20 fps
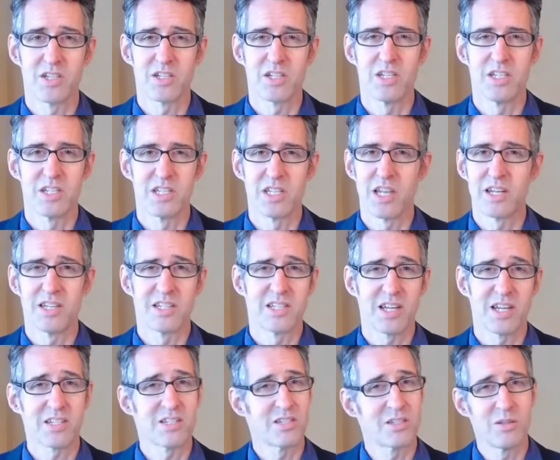is that it's
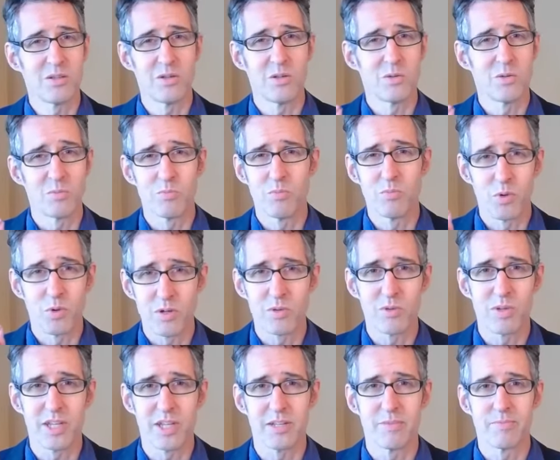actually you were born with
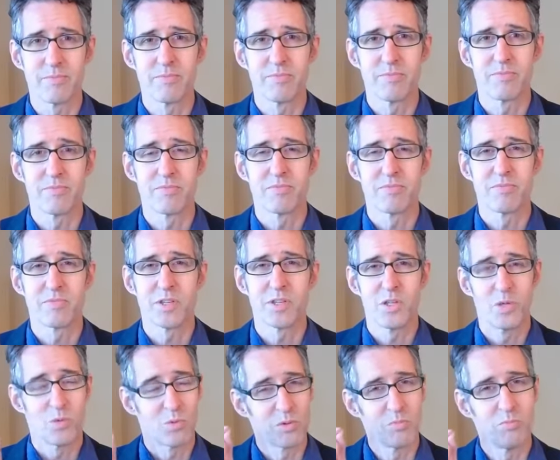it. You
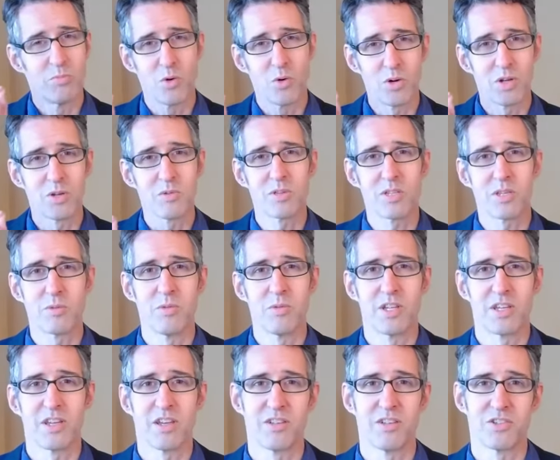were born with
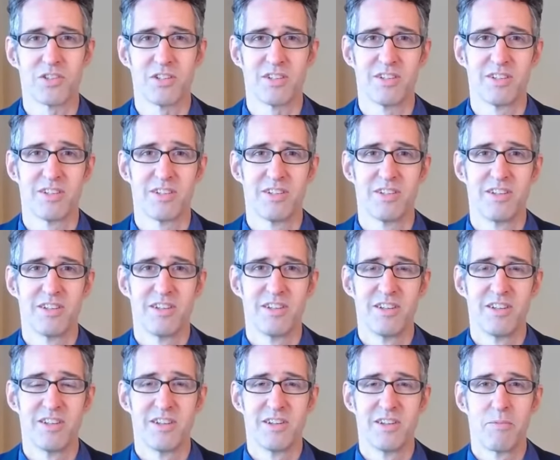communication.
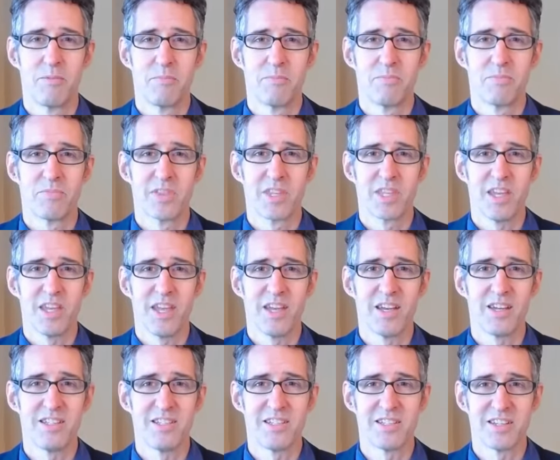
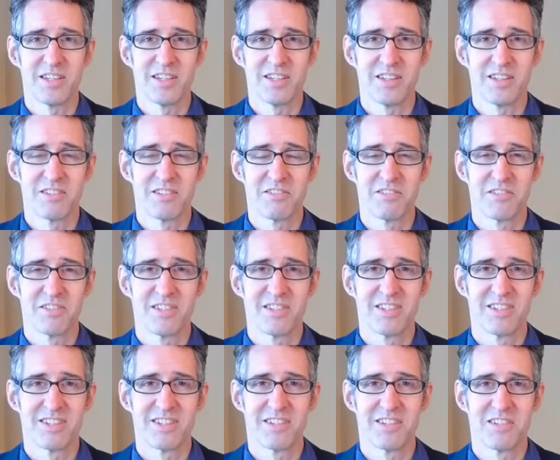And uh,
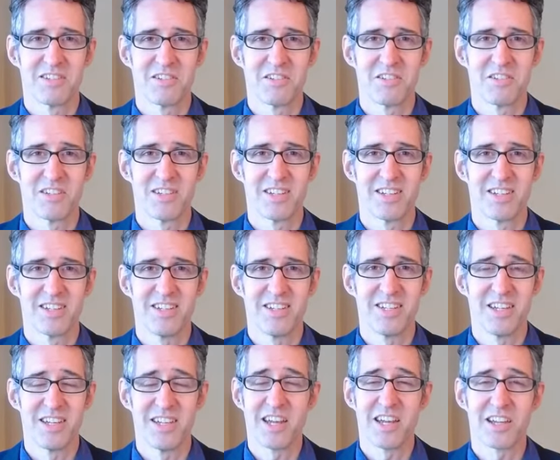it,
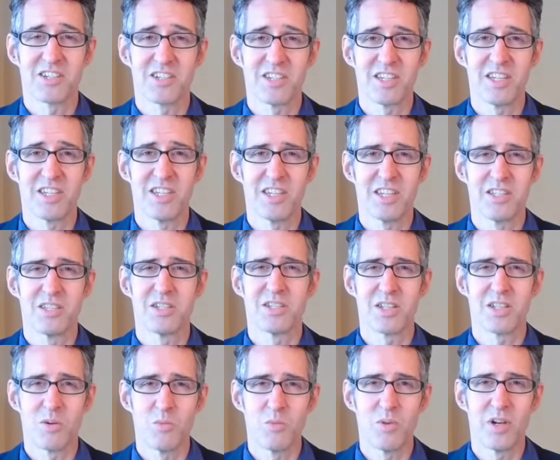it actually, in
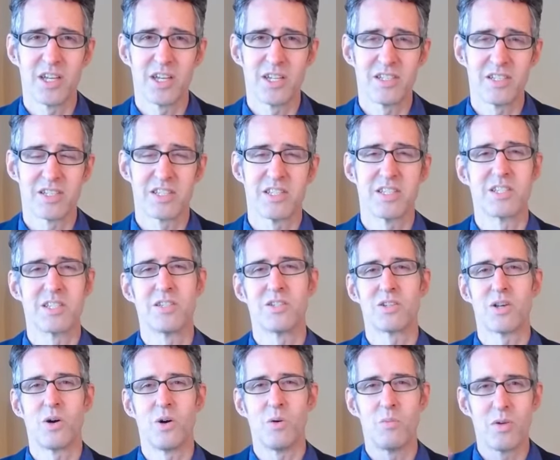some ways, this is
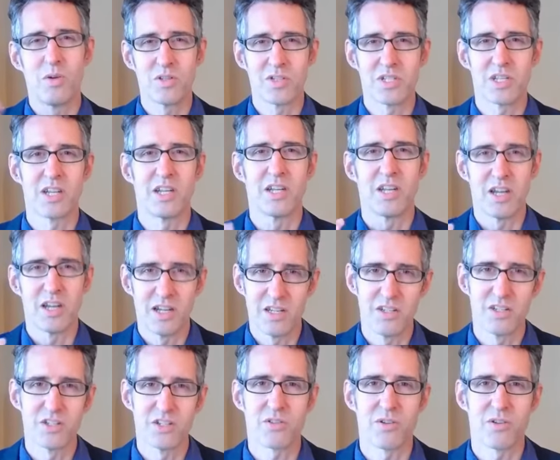almost an
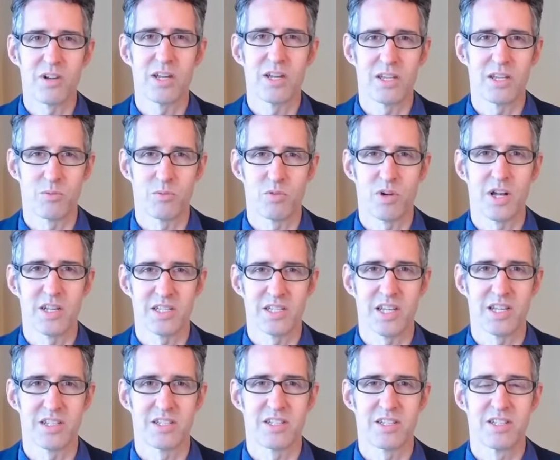untraining
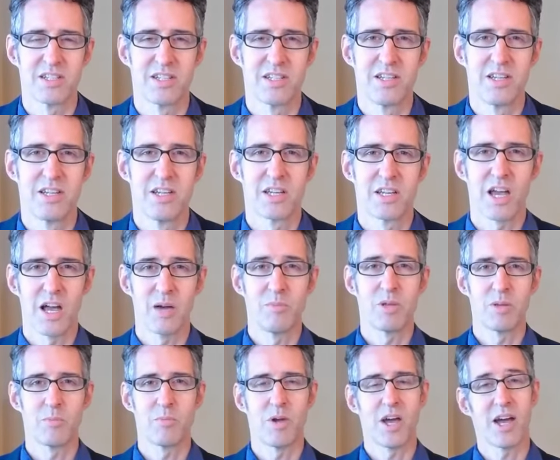process, coming
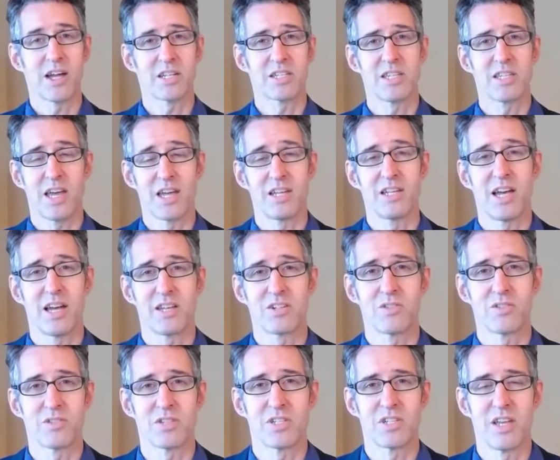back to that natural
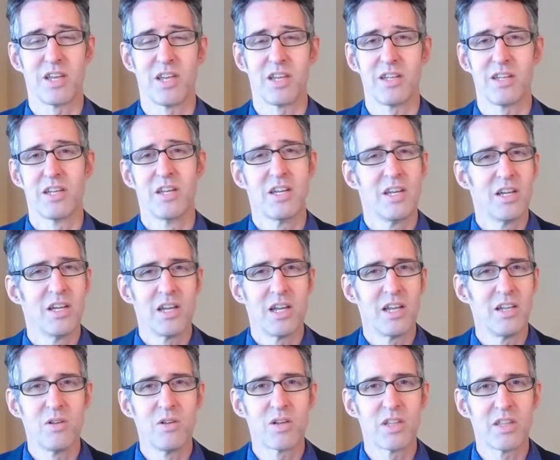state. And
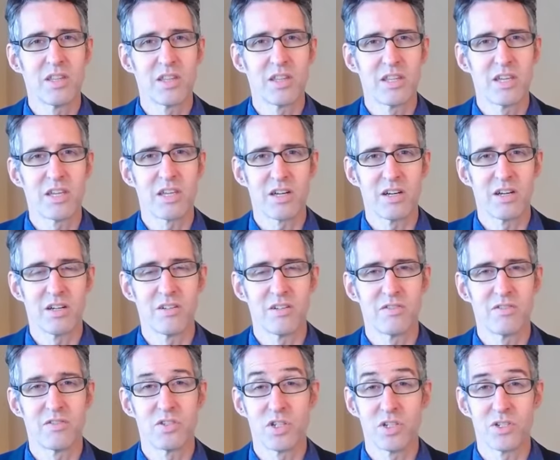you can think of
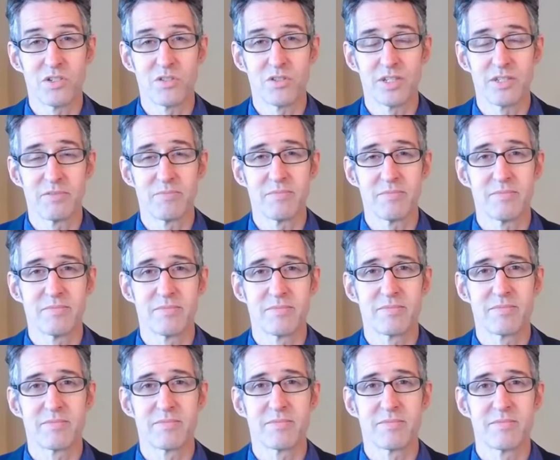children.
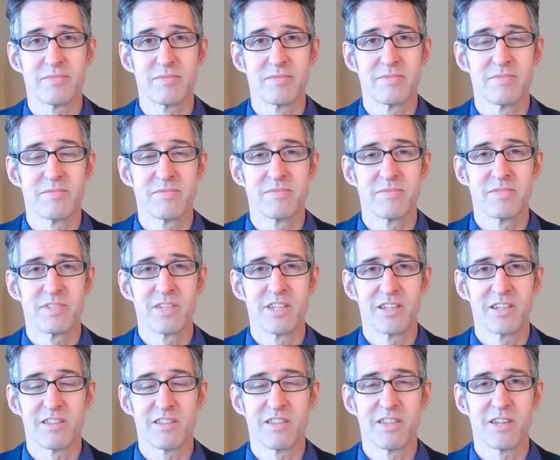You
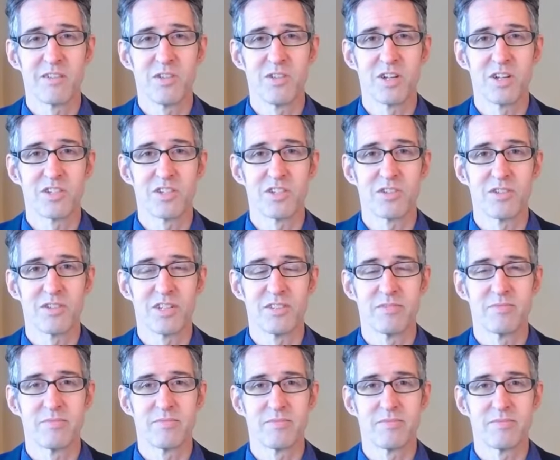can think of young children
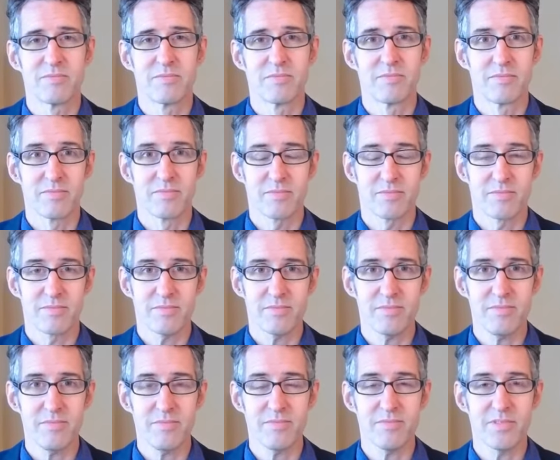
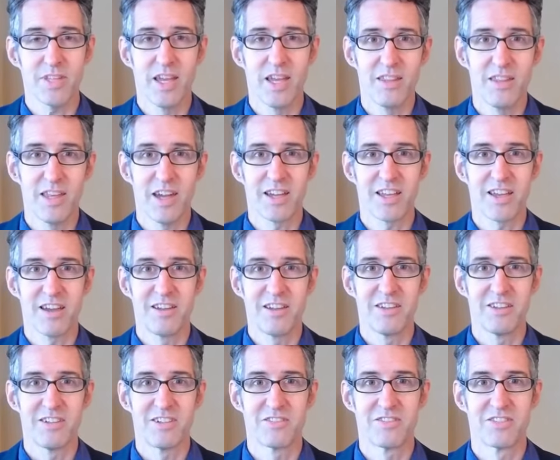and that kind
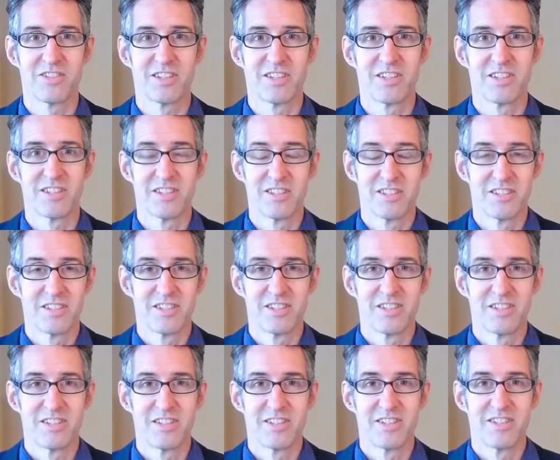of
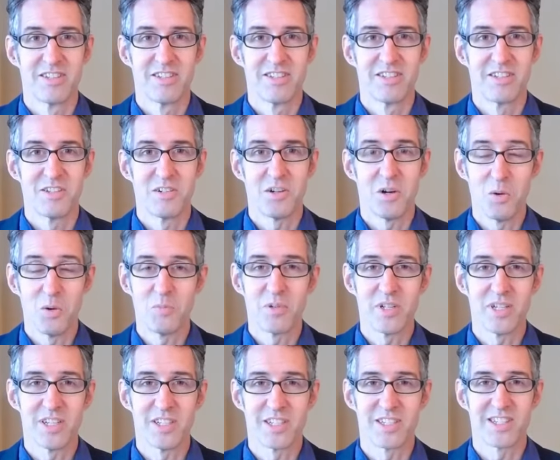
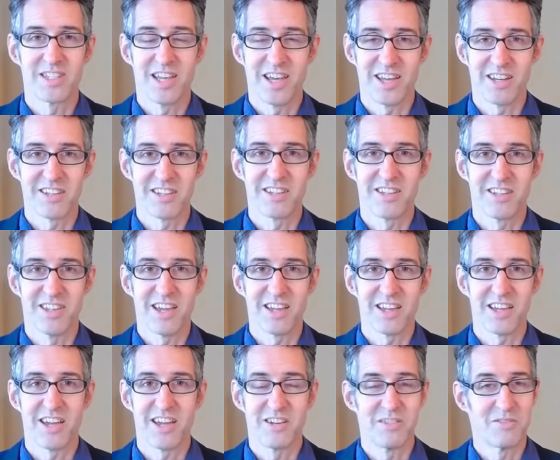openness, that, that
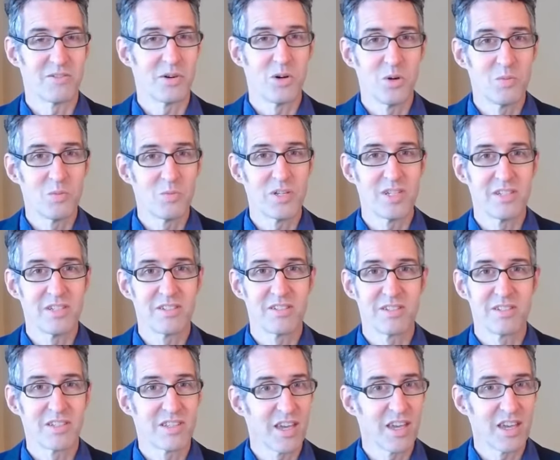kind of open
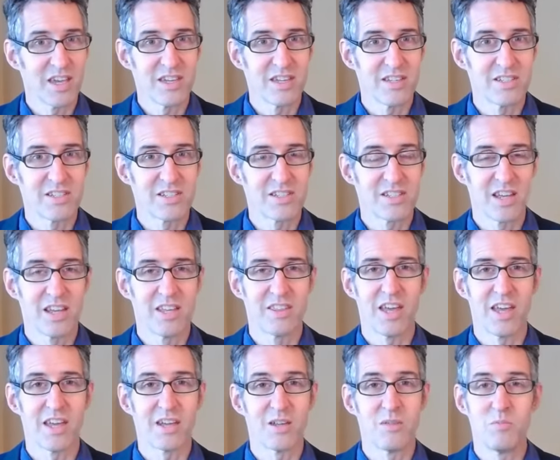gaze and that
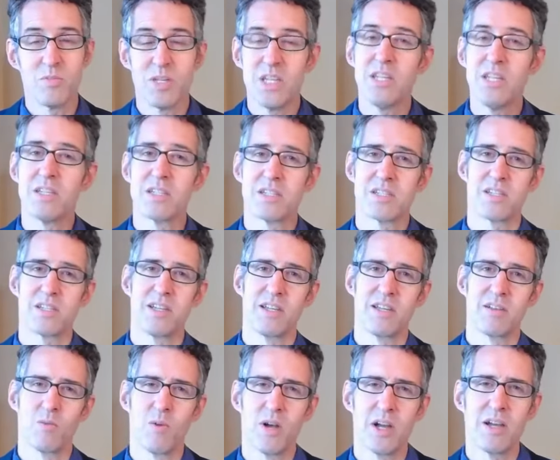immediacy.
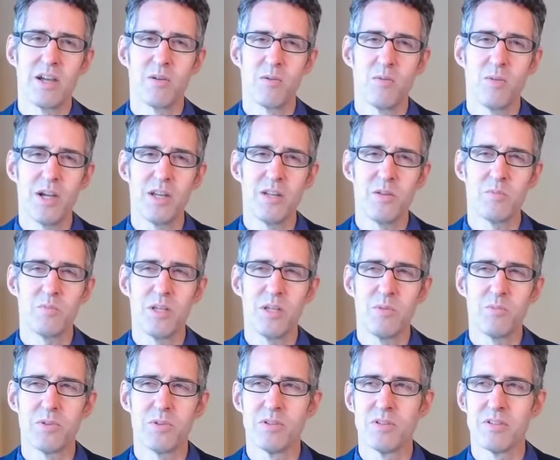Why, why do
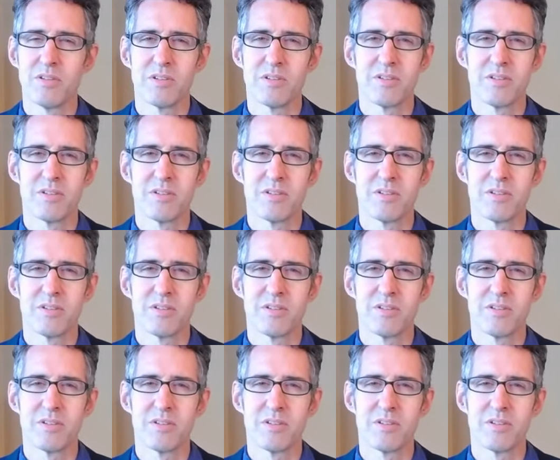people,